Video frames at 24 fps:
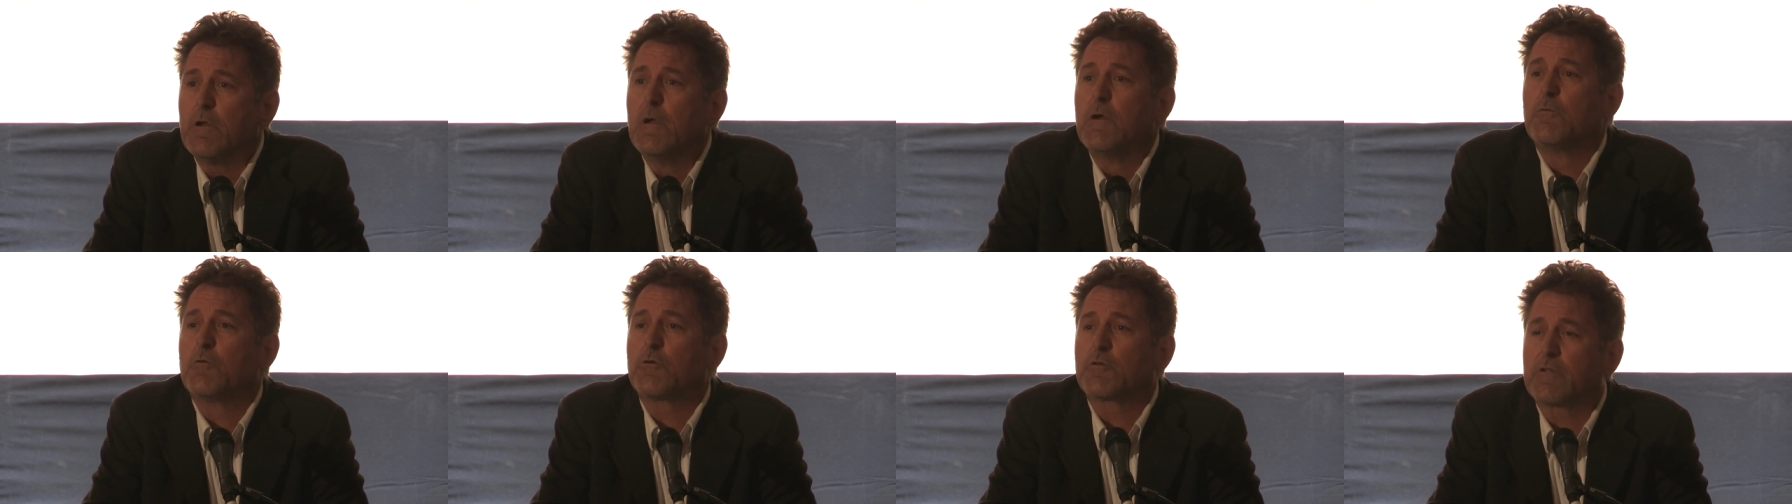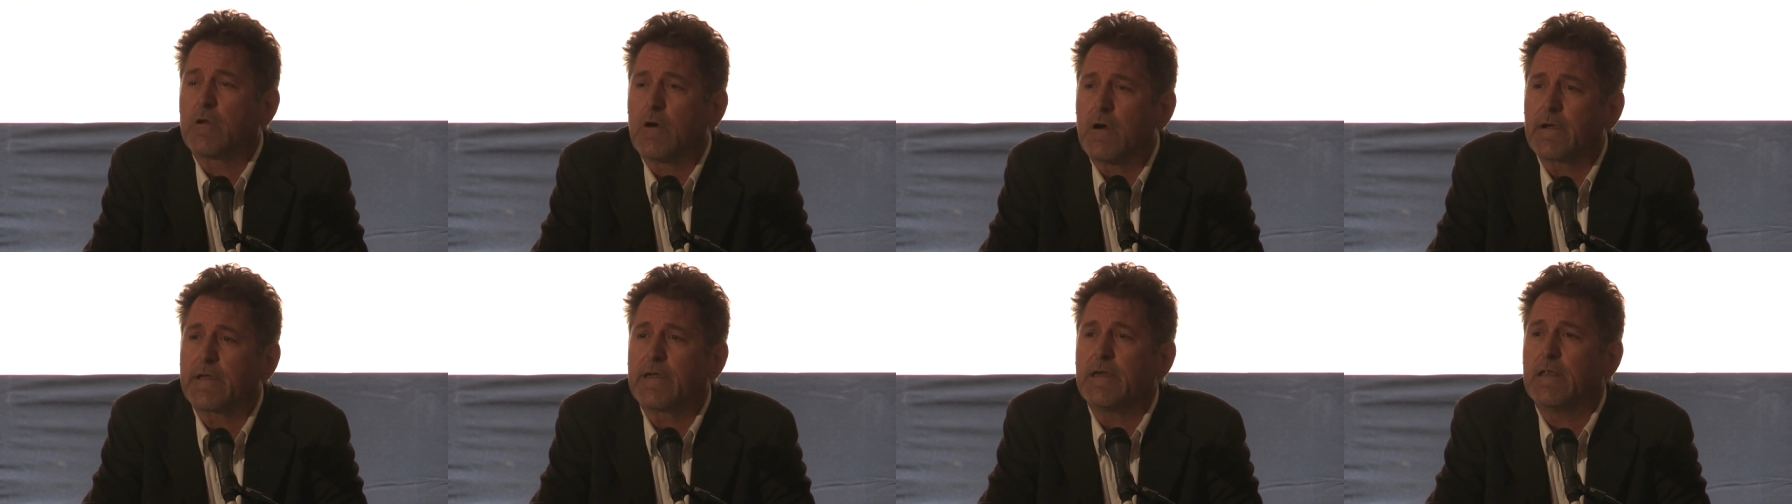We're
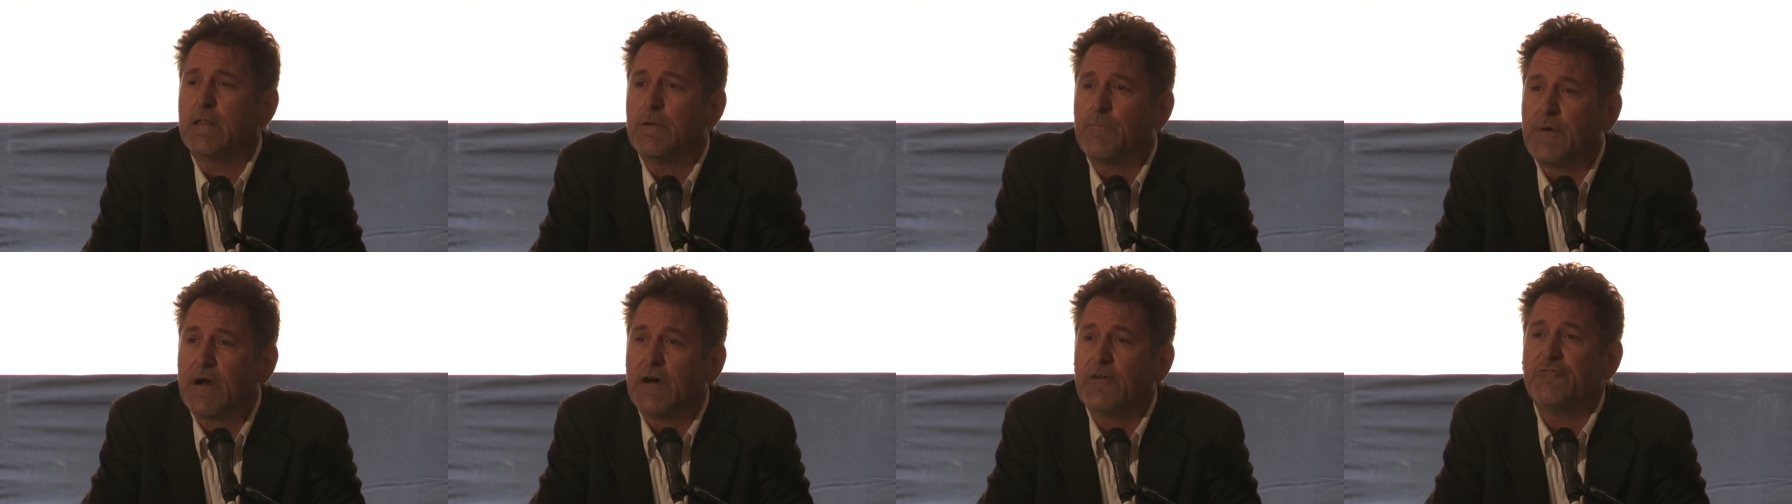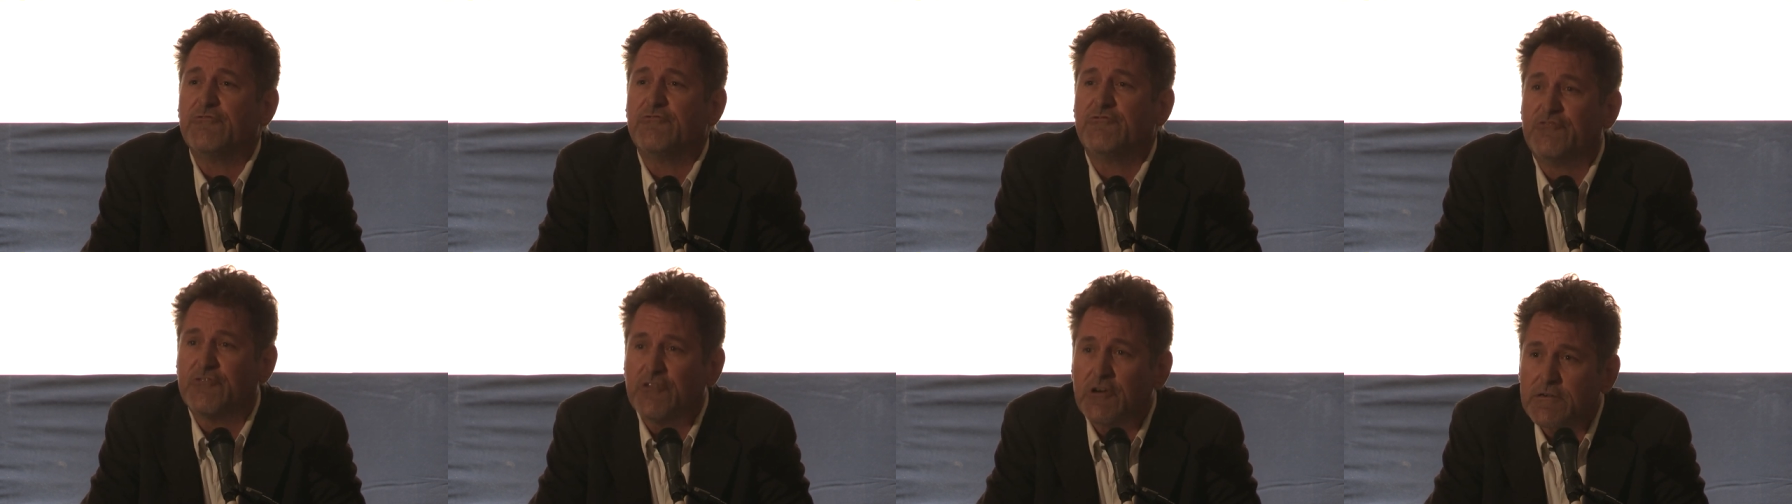talking
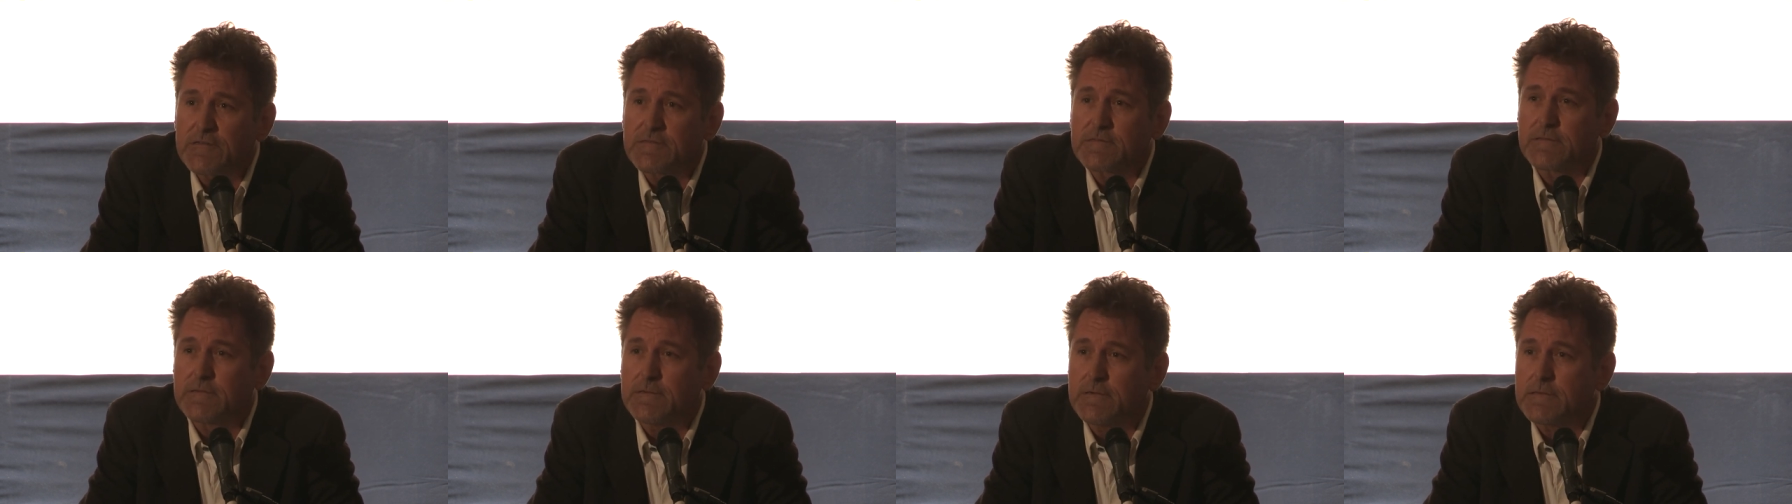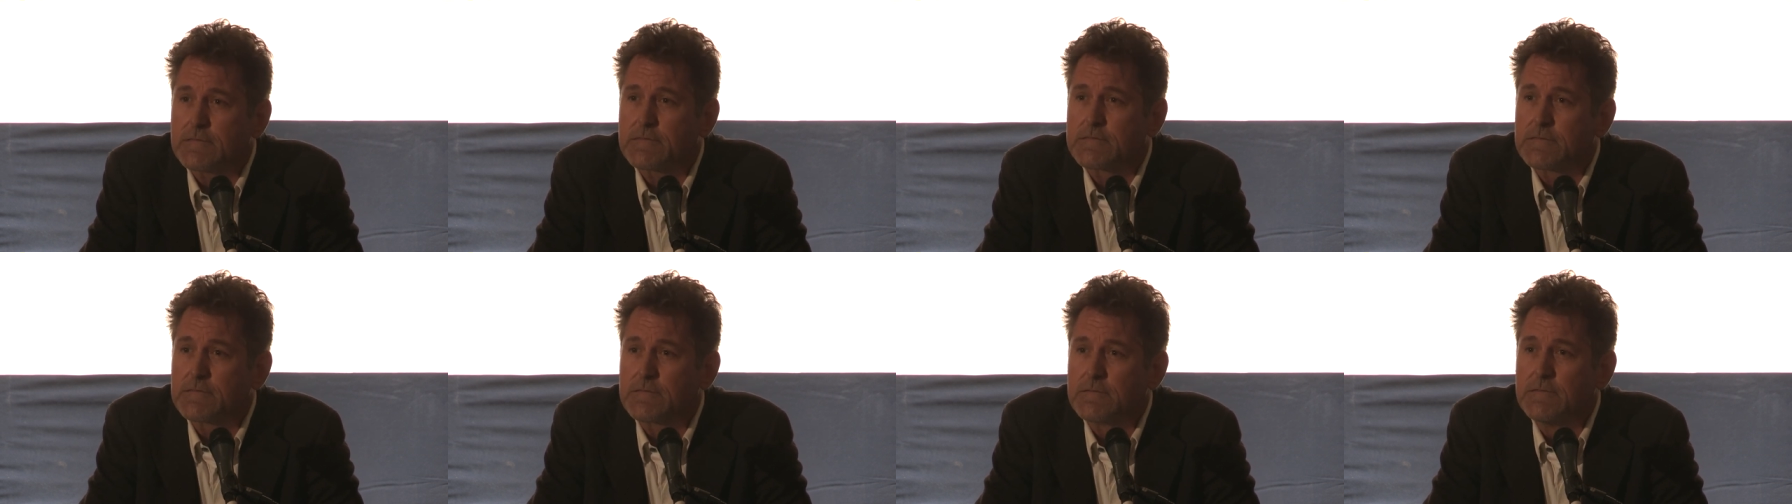about
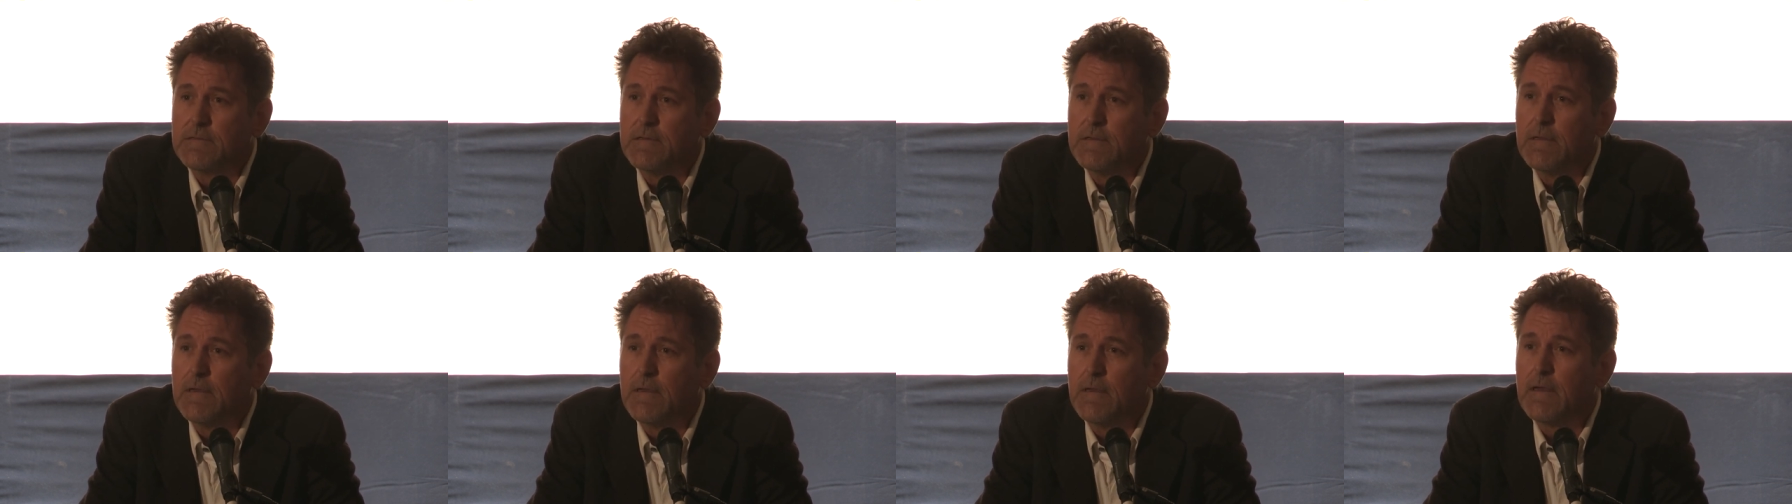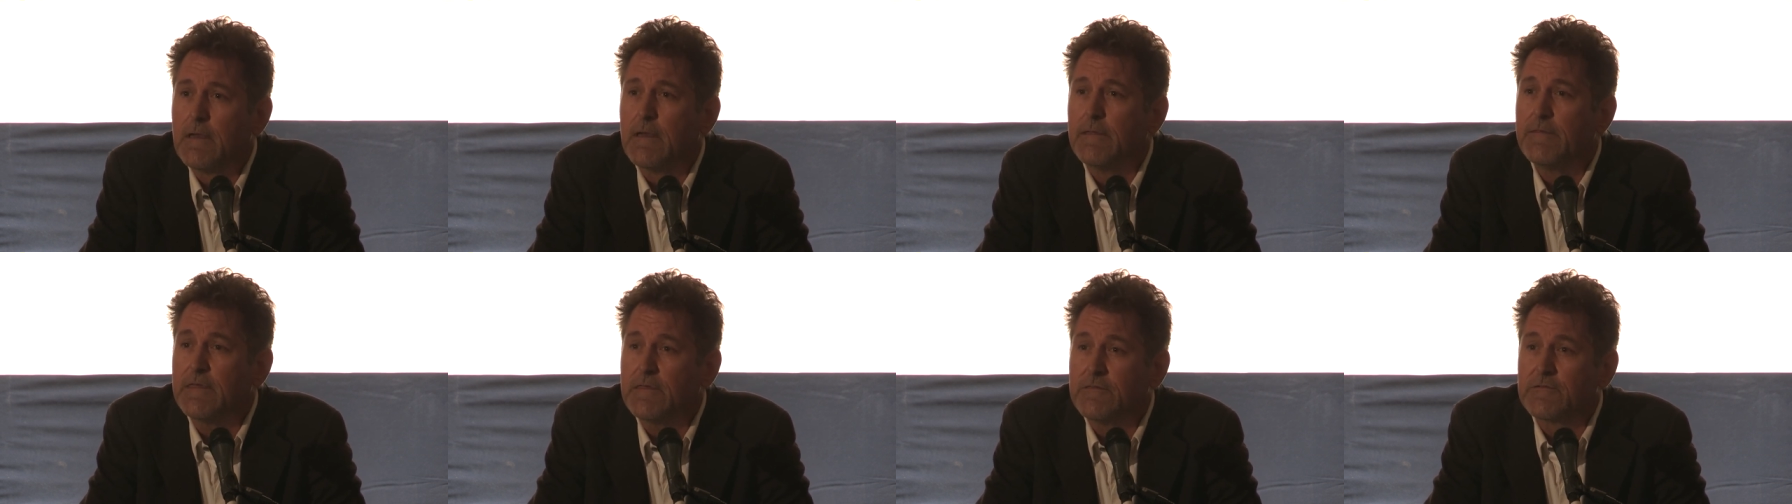justice.
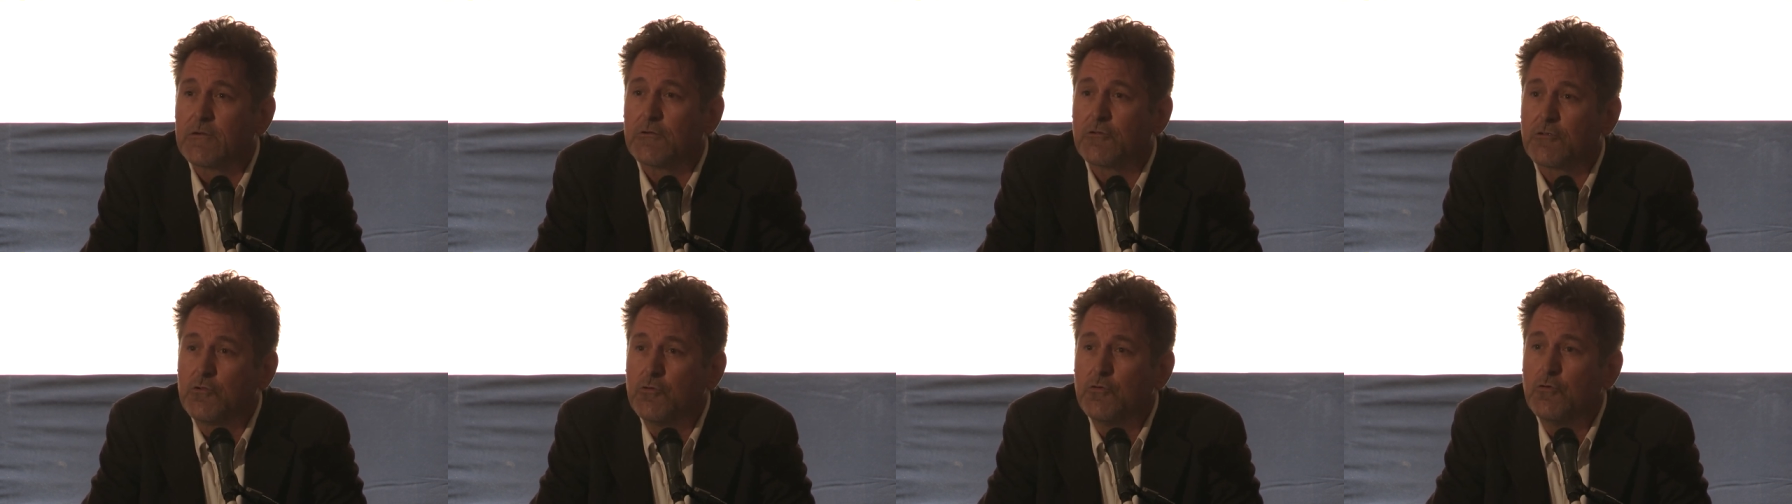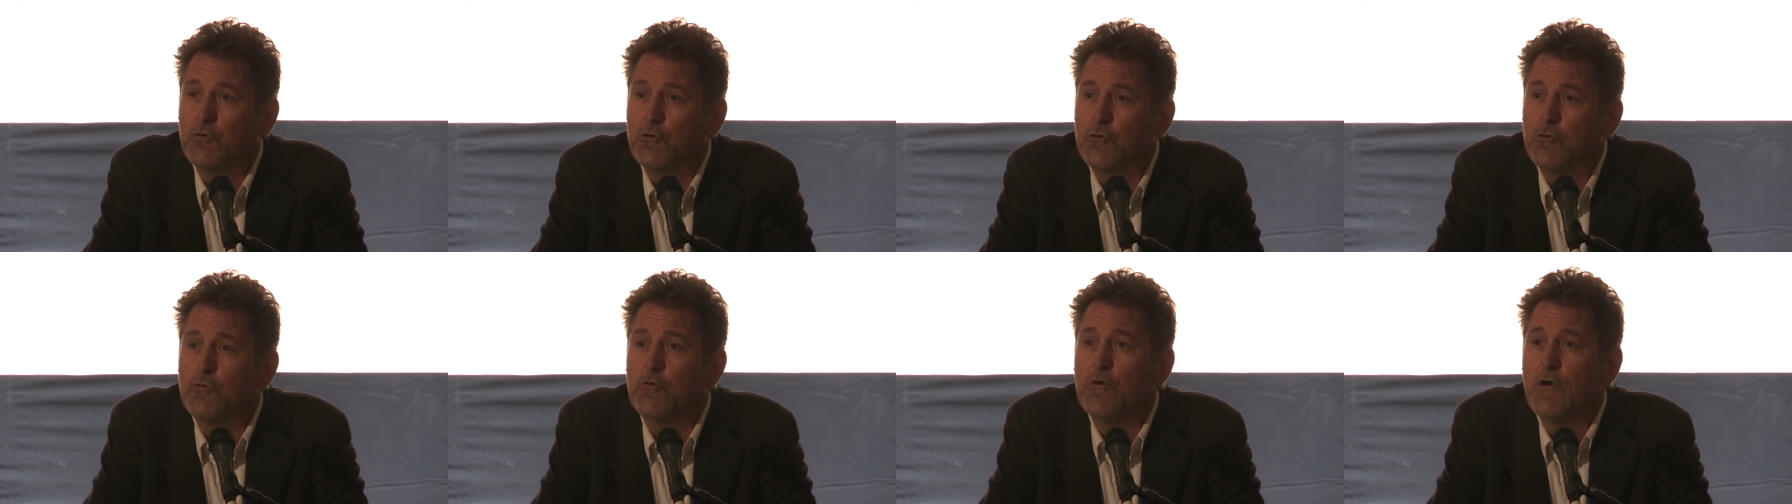These are
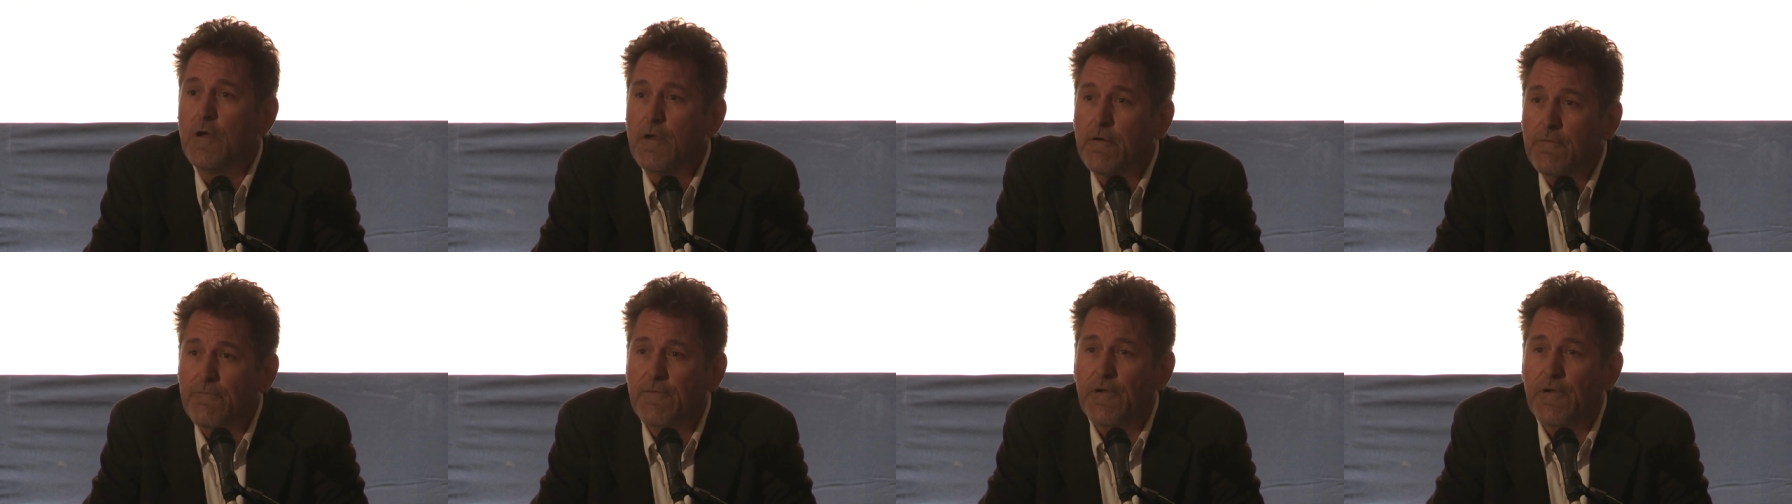two very